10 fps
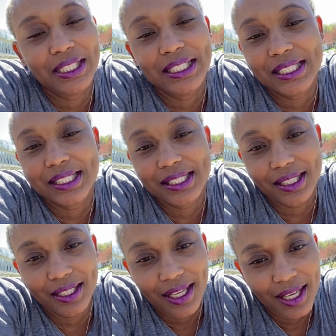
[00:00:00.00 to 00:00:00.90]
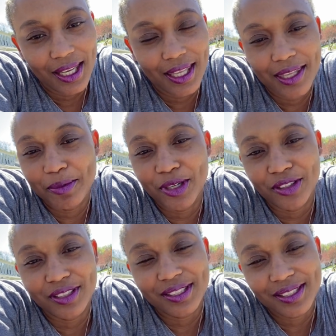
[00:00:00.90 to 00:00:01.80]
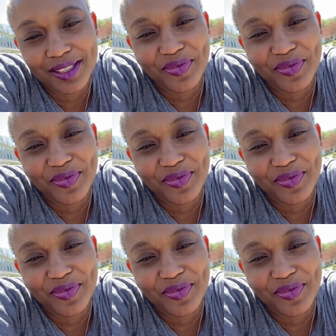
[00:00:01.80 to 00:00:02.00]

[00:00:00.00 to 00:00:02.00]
need to sit in their pause.